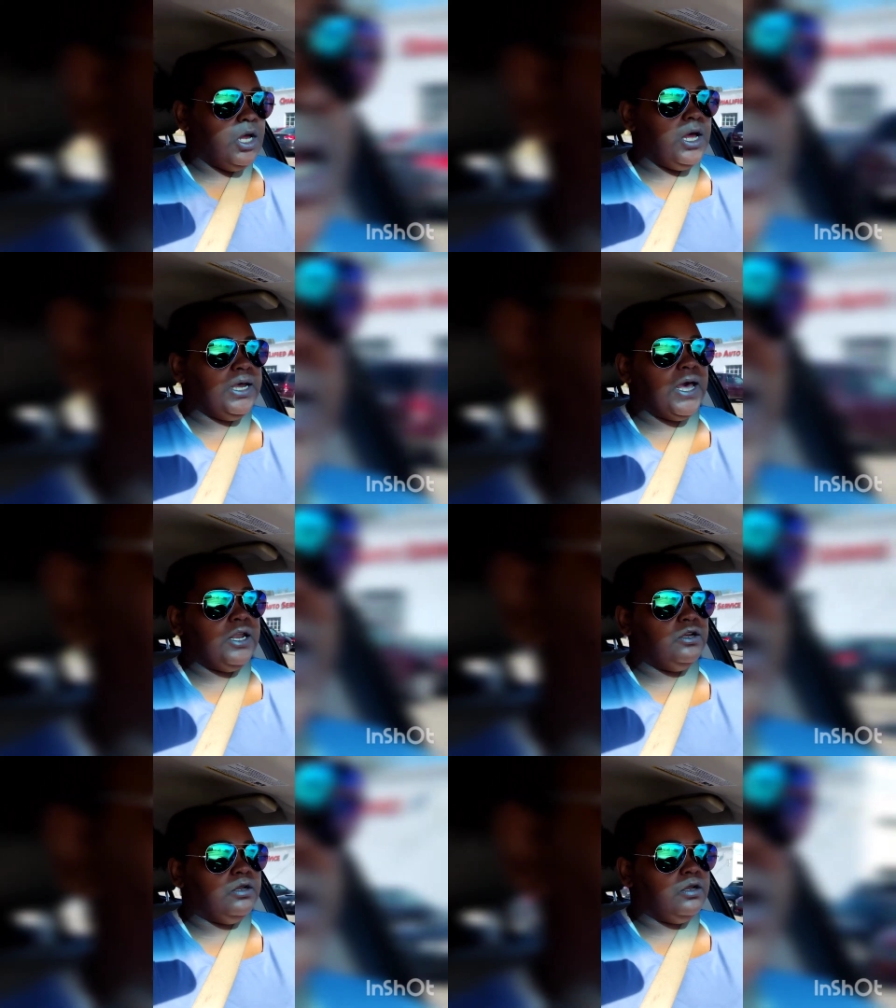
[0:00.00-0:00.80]
I
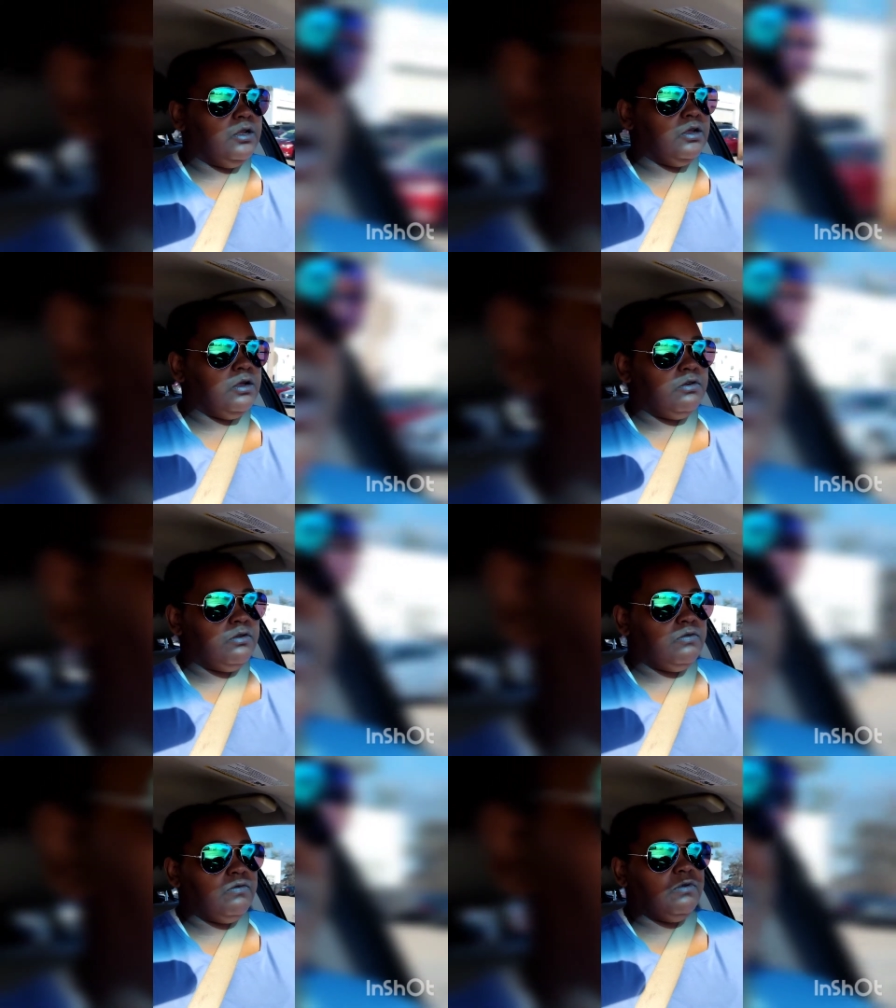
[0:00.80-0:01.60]
got a
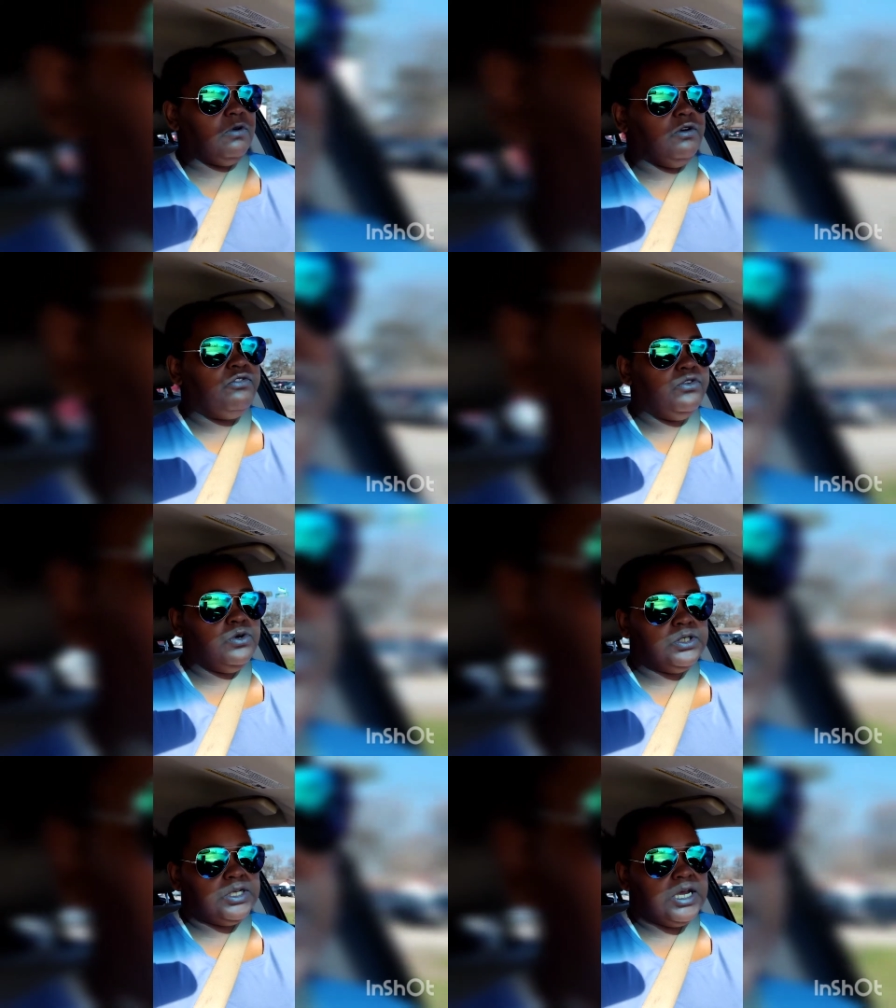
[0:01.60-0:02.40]
a
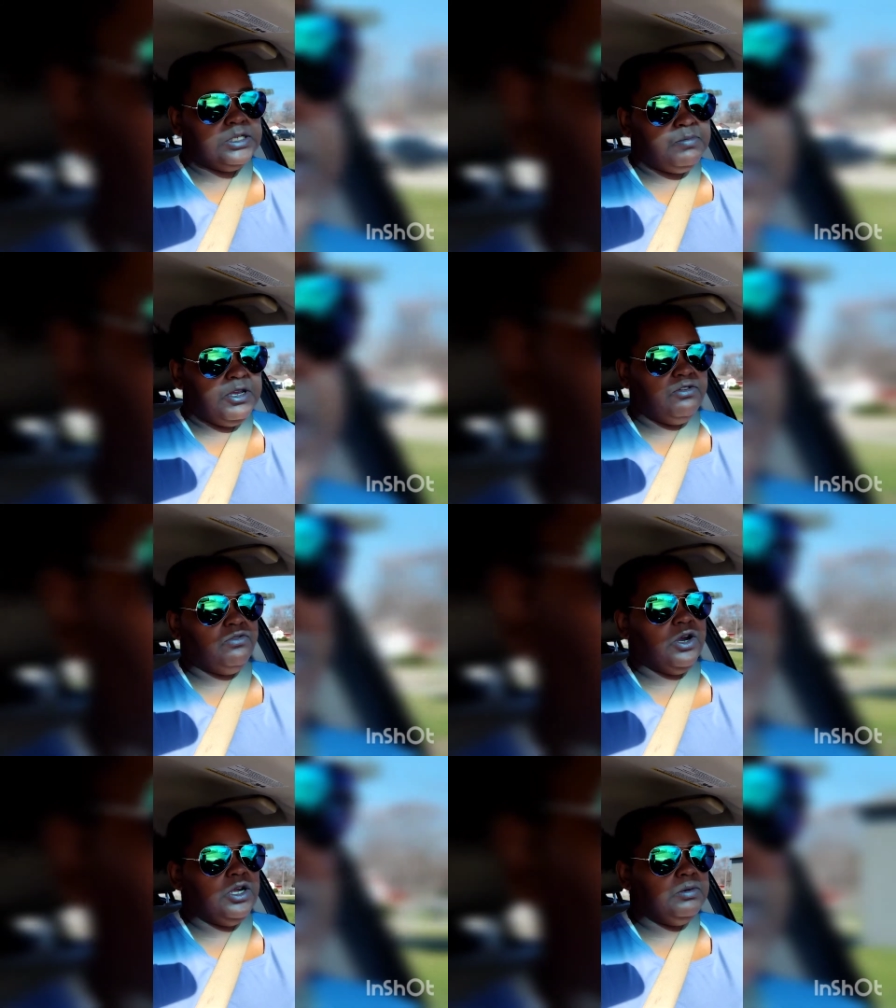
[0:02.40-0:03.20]
full size bed
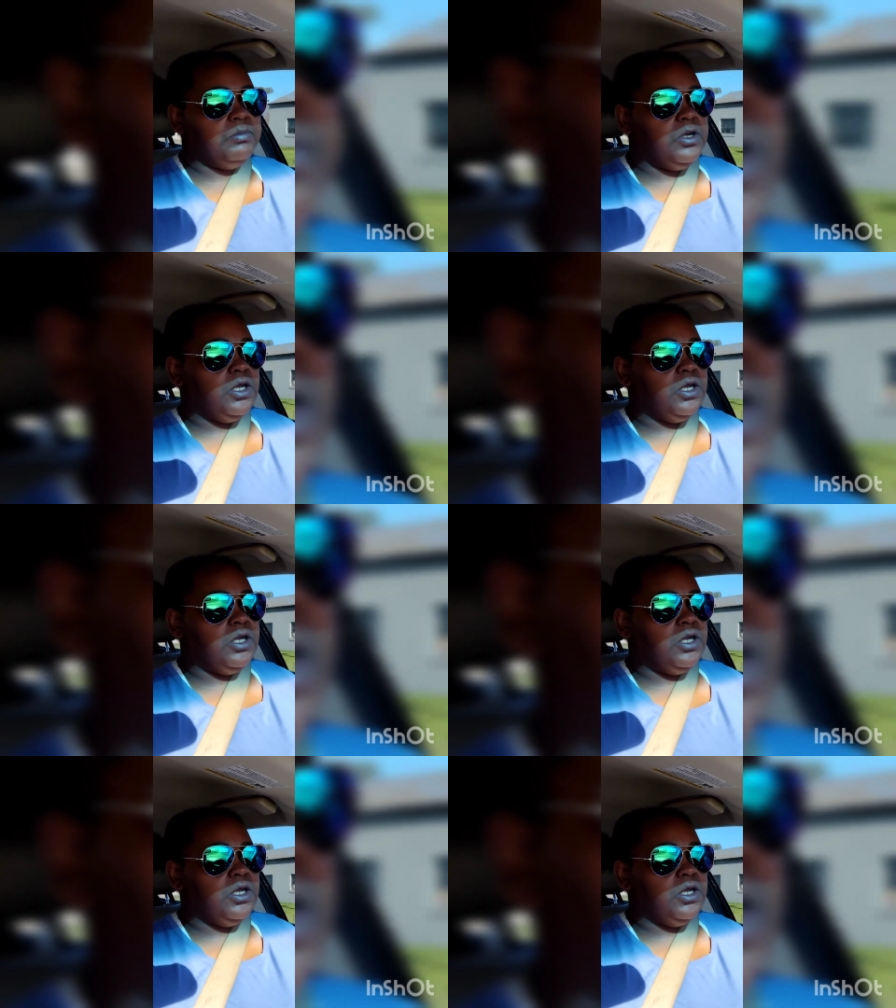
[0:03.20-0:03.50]
frame.